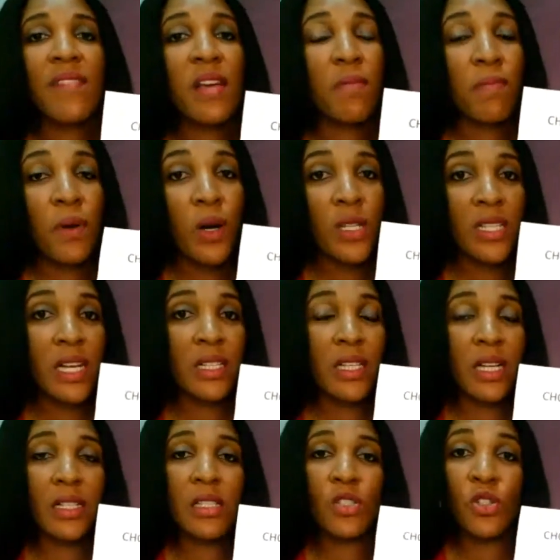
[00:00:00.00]
It's very
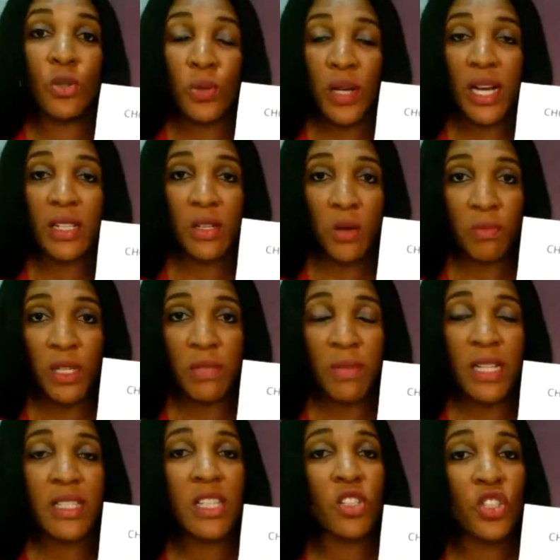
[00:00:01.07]
important that you look at
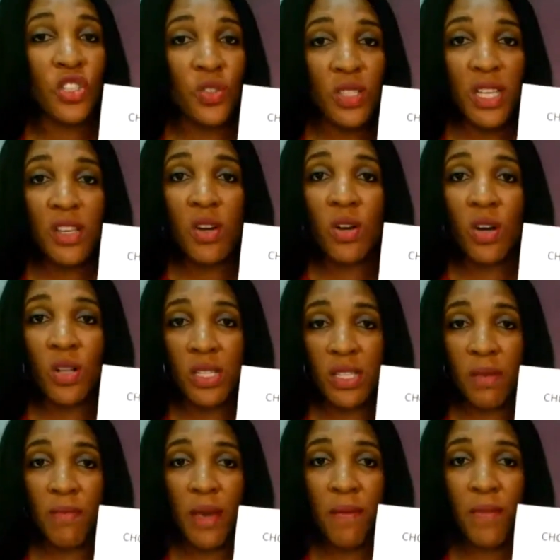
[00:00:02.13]
commitment in choosing your
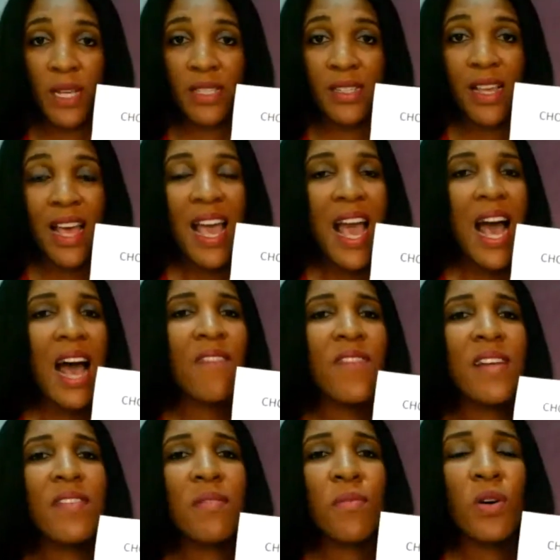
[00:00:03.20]
core team members.
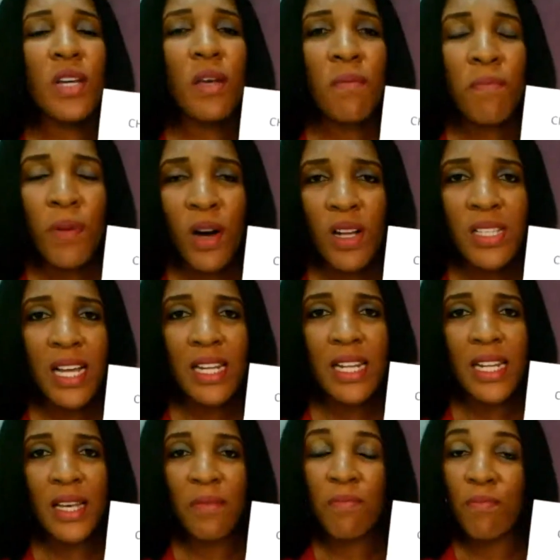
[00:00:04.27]
And very
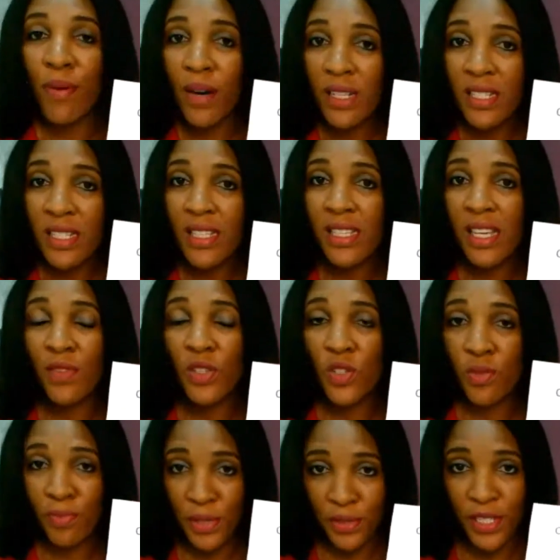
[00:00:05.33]
importantly, positive
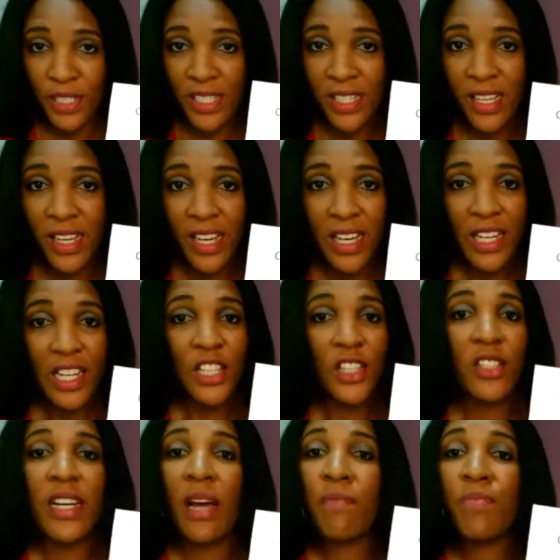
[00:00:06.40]
spirit.
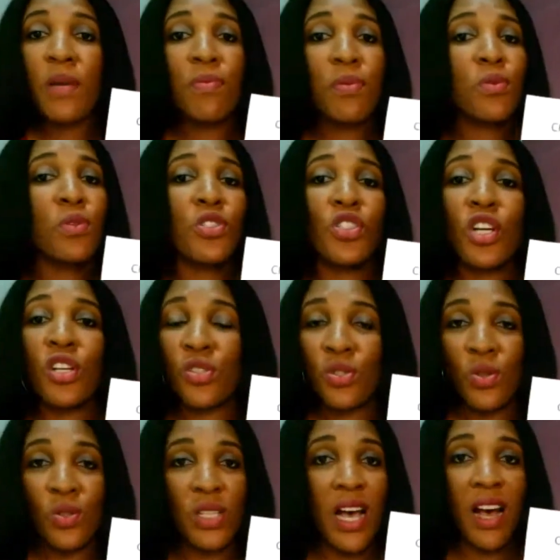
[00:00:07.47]
You know, there are people who
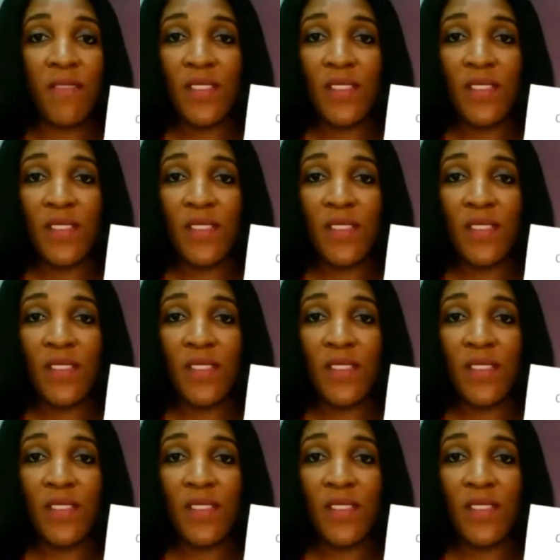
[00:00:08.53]
just